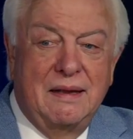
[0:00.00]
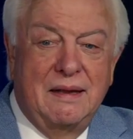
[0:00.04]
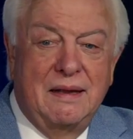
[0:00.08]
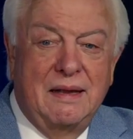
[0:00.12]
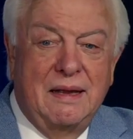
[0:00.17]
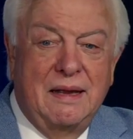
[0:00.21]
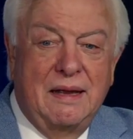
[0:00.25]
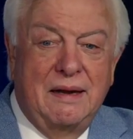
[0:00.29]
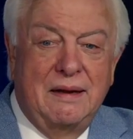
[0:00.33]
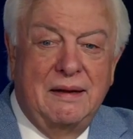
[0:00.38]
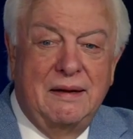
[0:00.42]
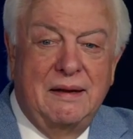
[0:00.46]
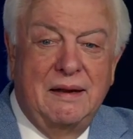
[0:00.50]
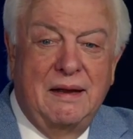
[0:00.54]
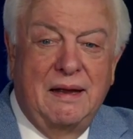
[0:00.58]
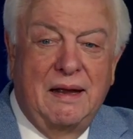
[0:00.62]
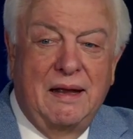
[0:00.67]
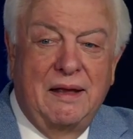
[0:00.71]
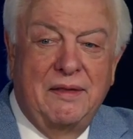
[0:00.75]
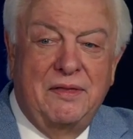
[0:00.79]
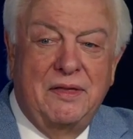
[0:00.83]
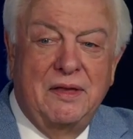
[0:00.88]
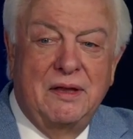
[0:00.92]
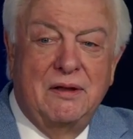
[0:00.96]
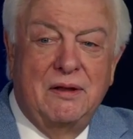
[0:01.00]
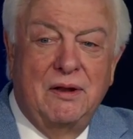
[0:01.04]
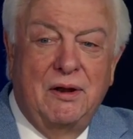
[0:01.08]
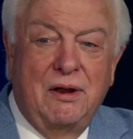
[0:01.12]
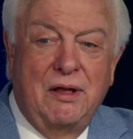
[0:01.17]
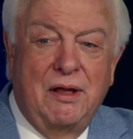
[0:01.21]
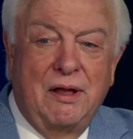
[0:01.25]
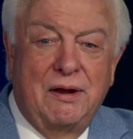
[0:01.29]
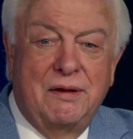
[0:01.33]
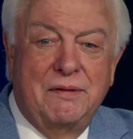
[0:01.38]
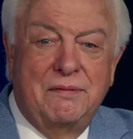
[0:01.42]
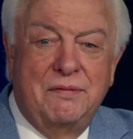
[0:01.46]
And I think a
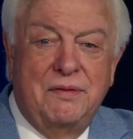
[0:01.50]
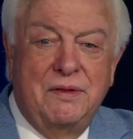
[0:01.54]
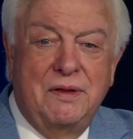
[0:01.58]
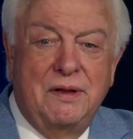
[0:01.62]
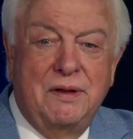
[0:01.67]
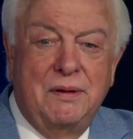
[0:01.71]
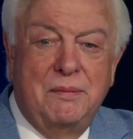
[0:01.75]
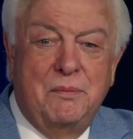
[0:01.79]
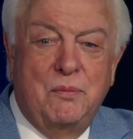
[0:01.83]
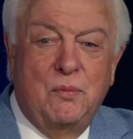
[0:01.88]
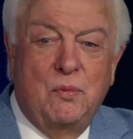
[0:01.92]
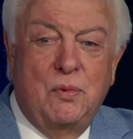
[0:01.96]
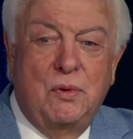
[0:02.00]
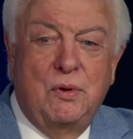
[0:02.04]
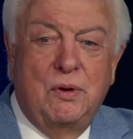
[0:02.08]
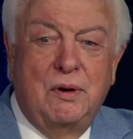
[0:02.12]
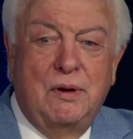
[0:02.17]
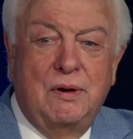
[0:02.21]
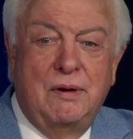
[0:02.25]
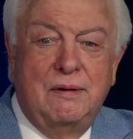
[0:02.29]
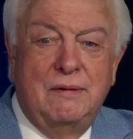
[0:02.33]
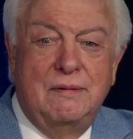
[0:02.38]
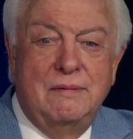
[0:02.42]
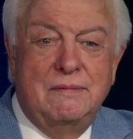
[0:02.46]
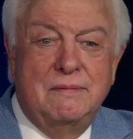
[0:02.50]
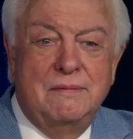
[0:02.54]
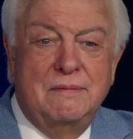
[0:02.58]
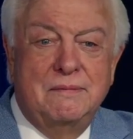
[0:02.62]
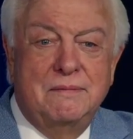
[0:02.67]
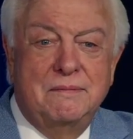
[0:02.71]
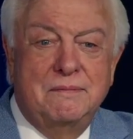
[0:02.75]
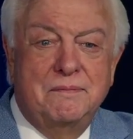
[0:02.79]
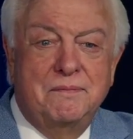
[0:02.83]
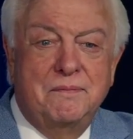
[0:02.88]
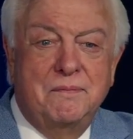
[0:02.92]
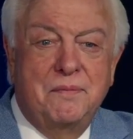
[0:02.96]
lot of them were
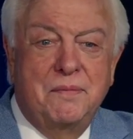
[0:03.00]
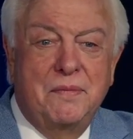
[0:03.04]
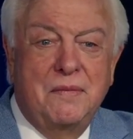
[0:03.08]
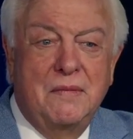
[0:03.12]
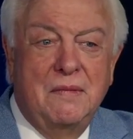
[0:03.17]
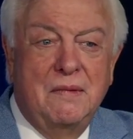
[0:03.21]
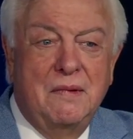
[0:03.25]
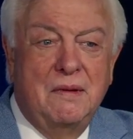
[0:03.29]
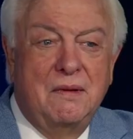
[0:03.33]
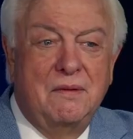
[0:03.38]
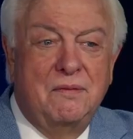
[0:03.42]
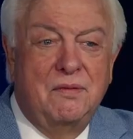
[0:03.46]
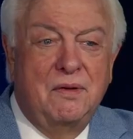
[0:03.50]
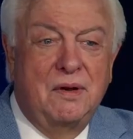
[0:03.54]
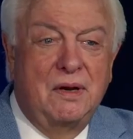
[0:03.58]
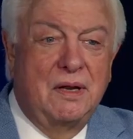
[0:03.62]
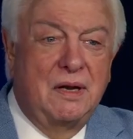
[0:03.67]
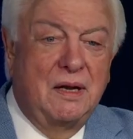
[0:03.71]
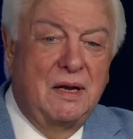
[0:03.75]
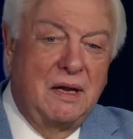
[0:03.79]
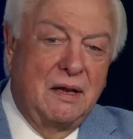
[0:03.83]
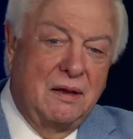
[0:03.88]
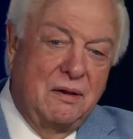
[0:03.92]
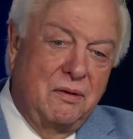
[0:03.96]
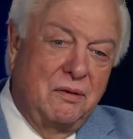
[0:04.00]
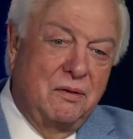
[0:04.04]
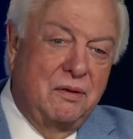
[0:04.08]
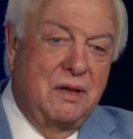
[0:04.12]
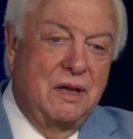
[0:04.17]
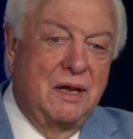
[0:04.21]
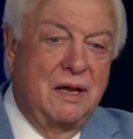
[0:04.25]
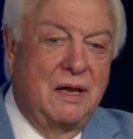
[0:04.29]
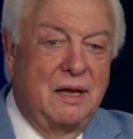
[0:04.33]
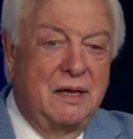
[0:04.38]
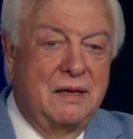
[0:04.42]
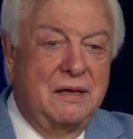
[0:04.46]
feeling like,
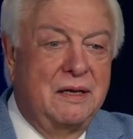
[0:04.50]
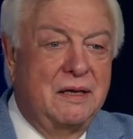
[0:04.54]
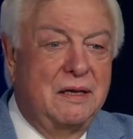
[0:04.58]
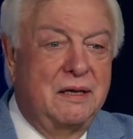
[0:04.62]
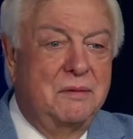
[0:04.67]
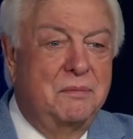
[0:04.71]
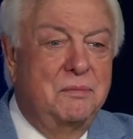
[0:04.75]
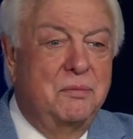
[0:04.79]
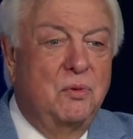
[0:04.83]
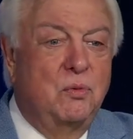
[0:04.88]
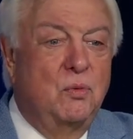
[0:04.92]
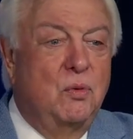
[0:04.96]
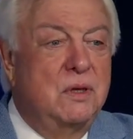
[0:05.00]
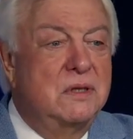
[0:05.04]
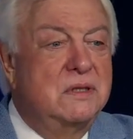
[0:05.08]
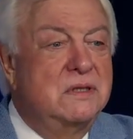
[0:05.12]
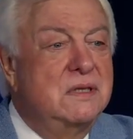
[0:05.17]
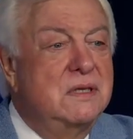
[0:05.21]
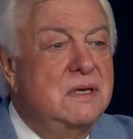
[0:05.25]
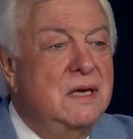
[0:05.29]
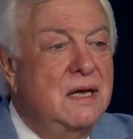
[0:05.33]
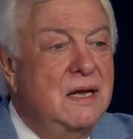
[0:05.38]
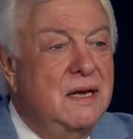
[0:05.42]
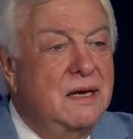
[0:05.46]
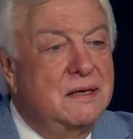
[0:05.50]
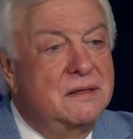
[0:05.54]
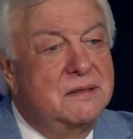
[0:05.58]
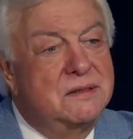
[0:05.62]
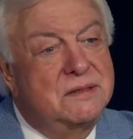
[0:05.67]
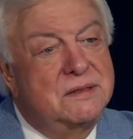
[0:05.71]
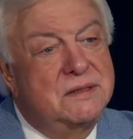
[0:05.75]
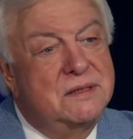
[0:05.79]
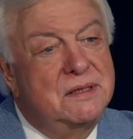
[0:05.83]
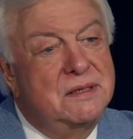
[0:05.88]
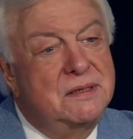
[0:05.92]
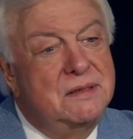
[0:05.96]
okay, I did it, but what's
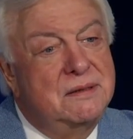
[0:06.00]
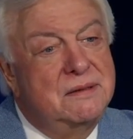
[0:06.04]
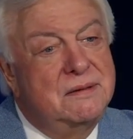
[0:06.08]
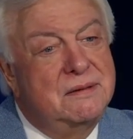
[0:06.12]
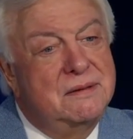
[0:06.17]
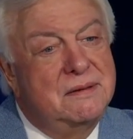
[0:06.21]
next? And